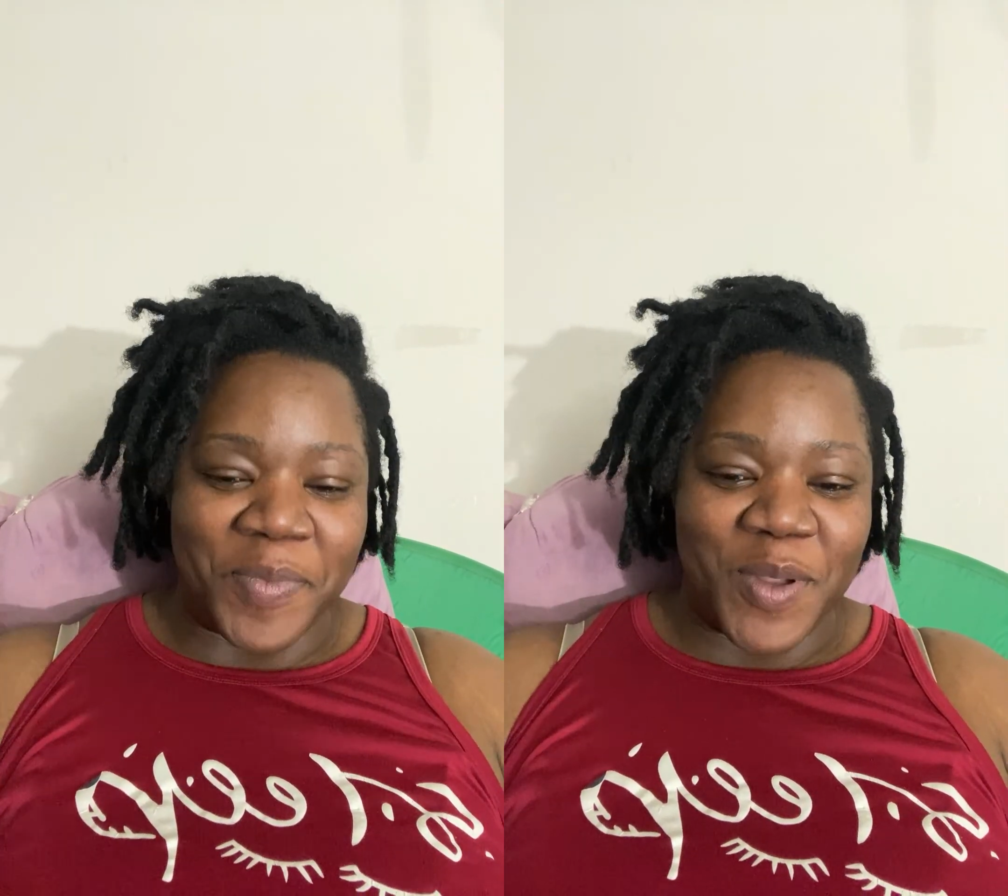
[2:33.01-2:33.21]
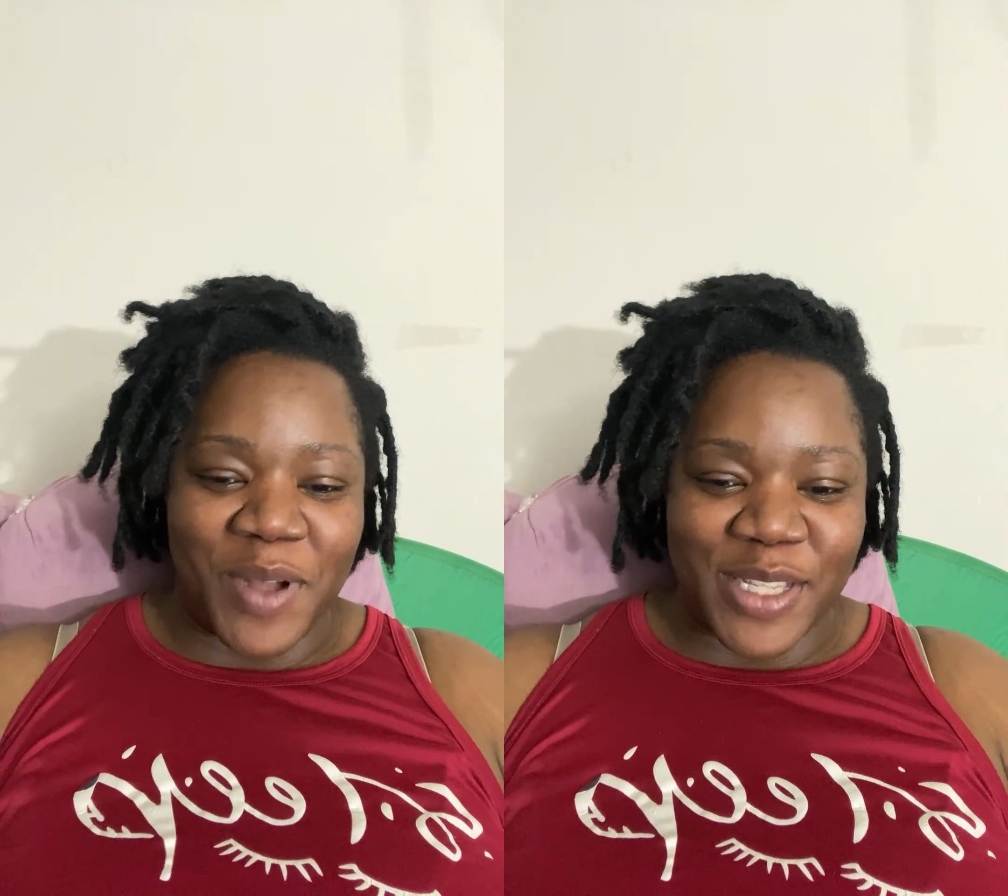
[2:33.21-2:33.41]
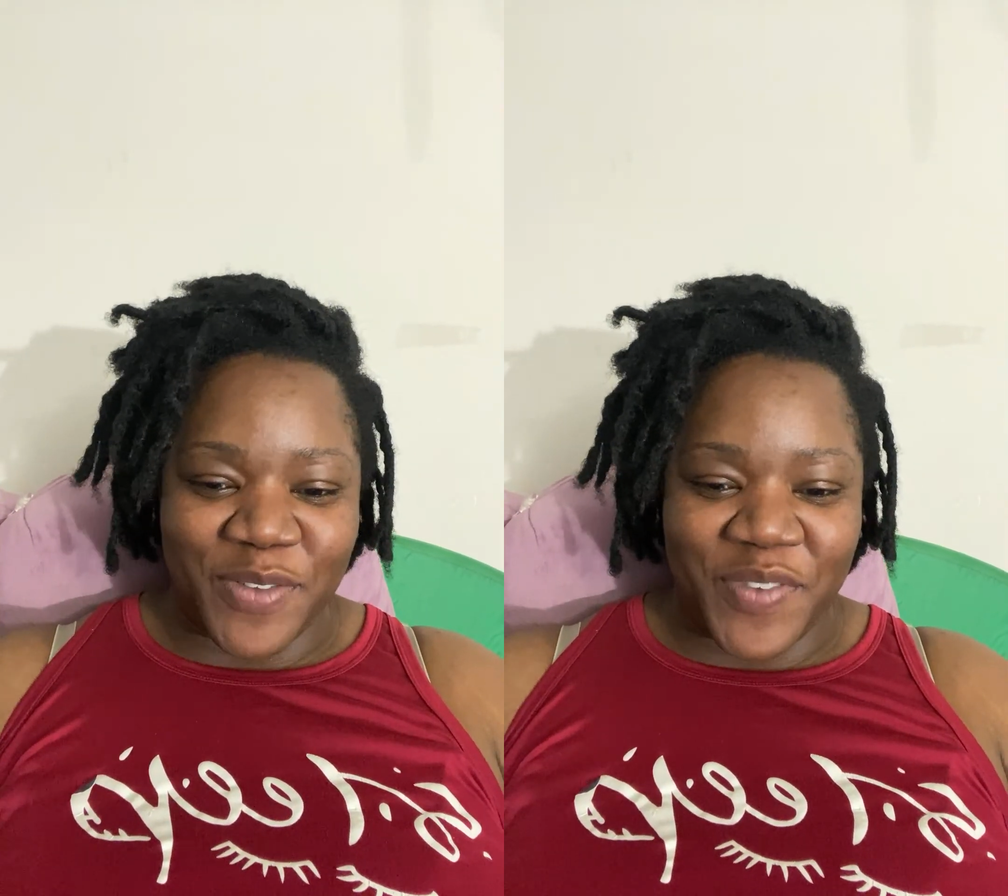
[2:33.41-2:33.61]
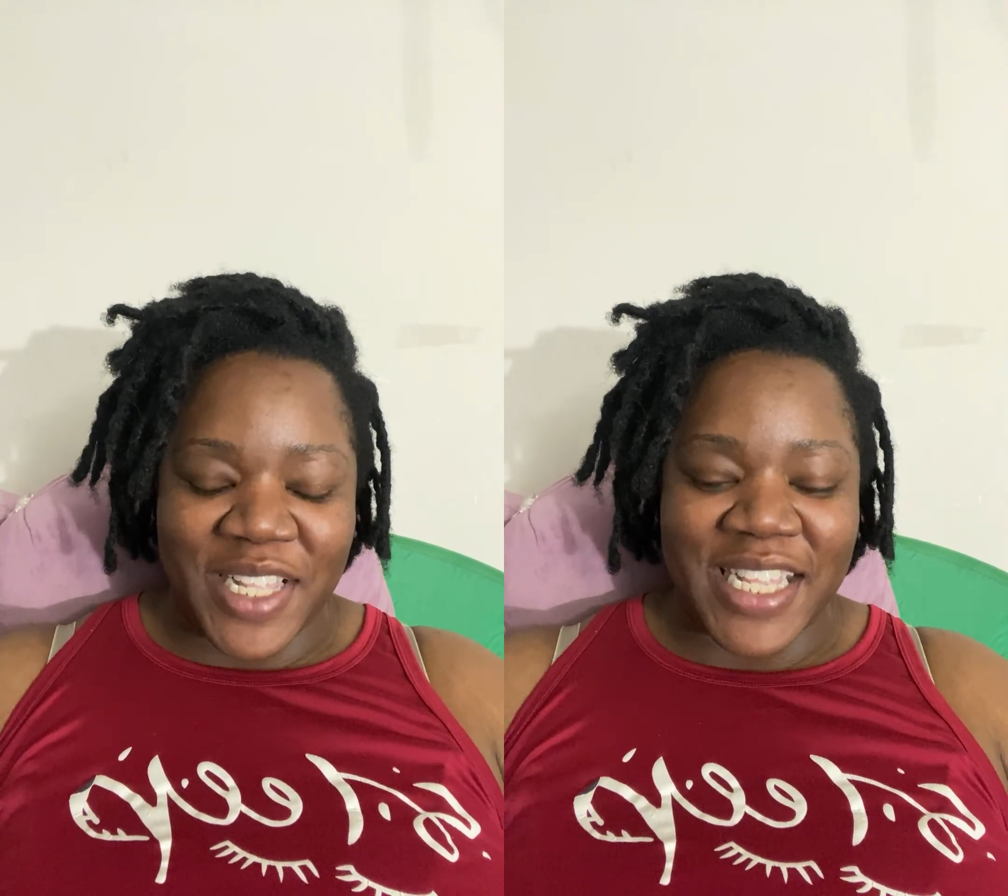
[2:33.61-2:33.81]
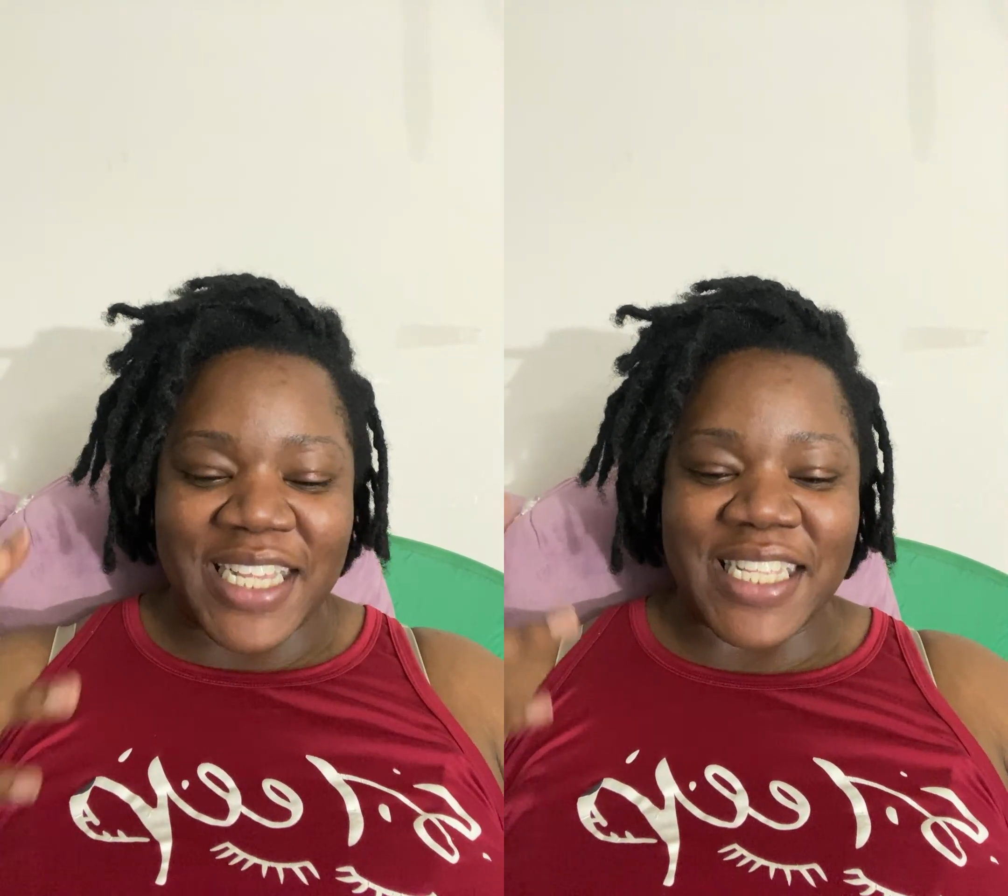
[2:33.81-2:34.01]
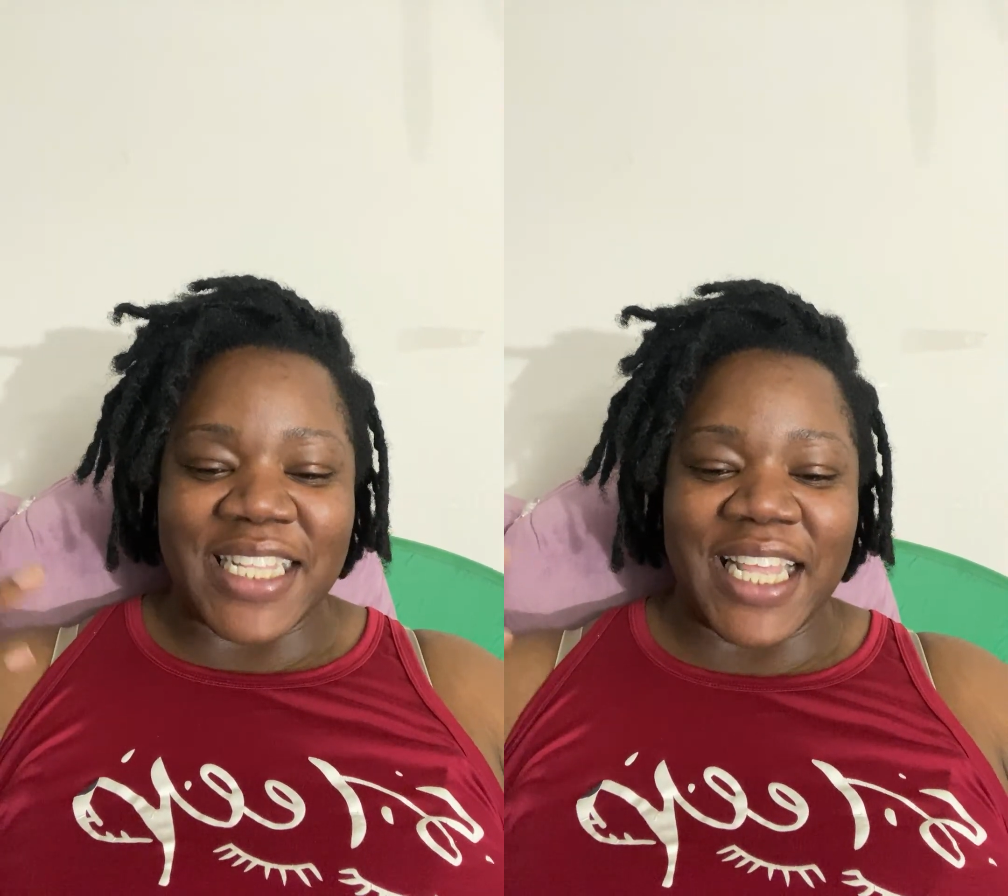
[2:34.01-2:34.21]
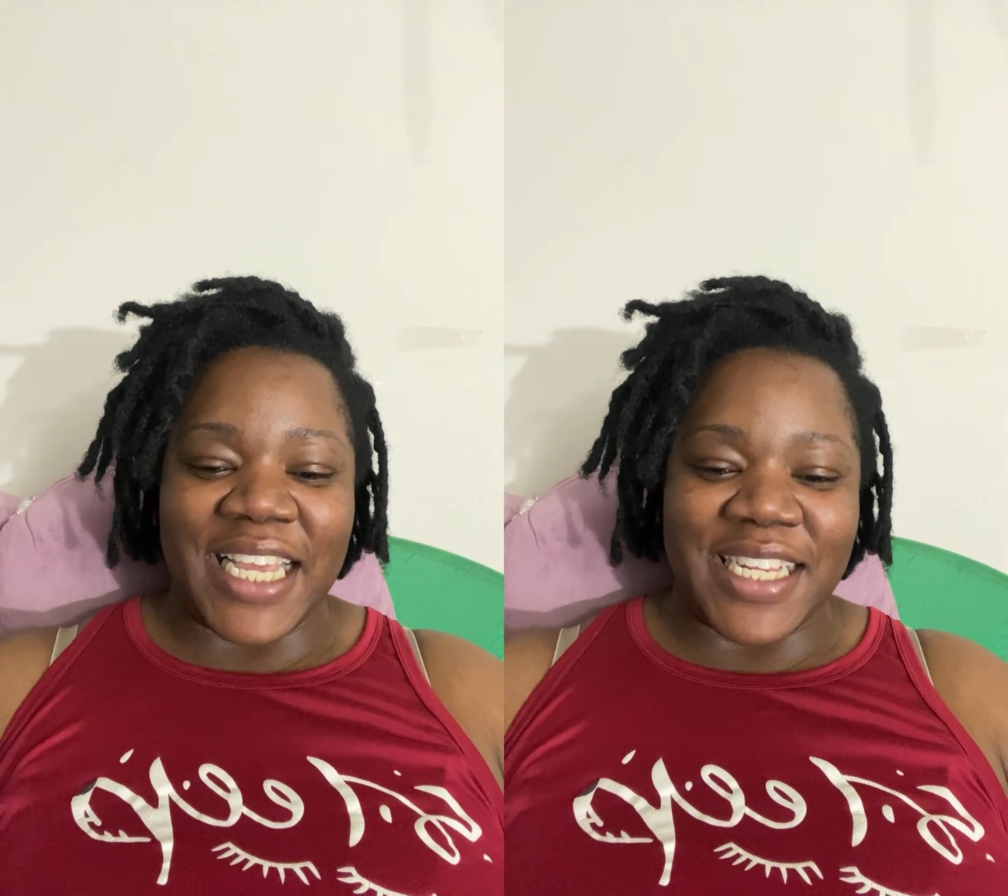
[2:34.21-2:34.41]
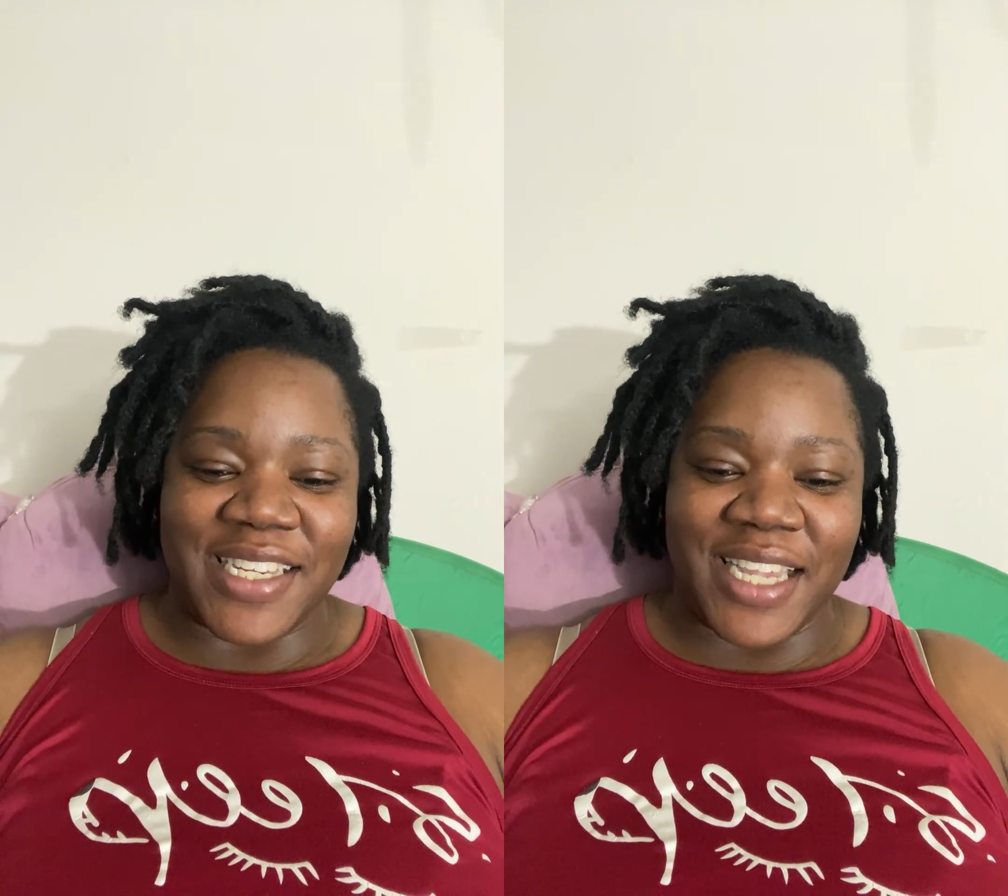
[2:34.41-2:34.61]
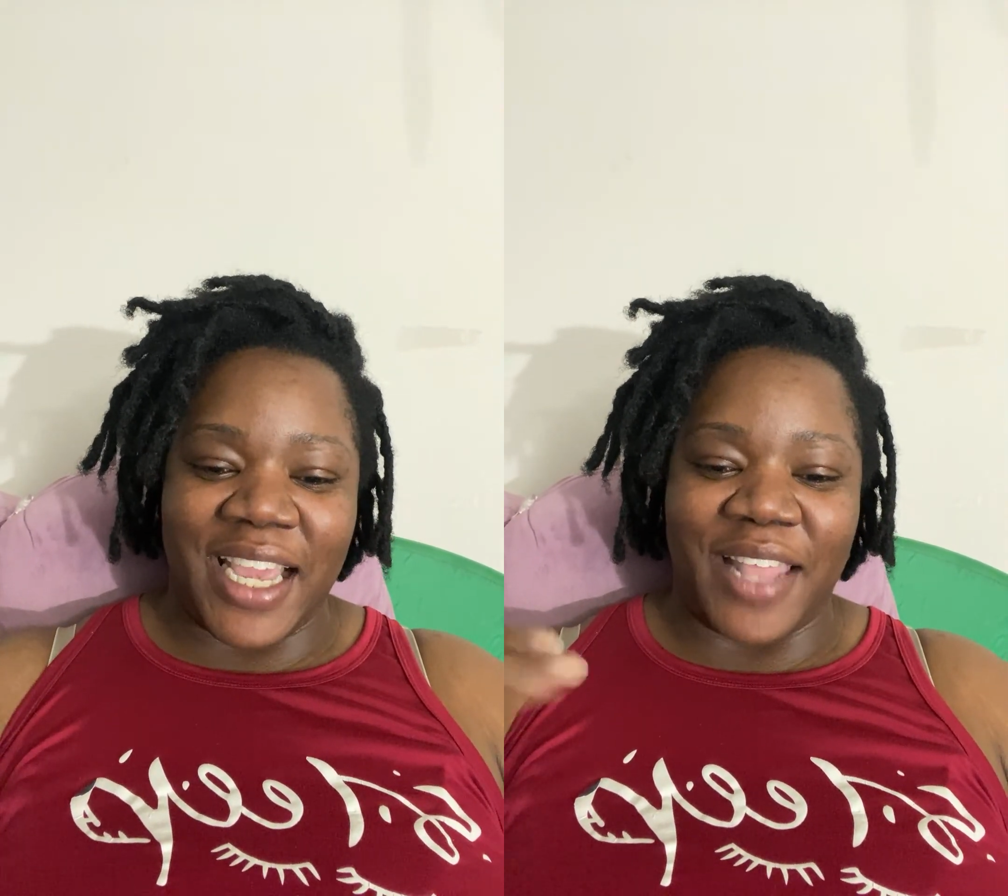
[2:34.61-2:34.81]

quantum physics, the I Ching,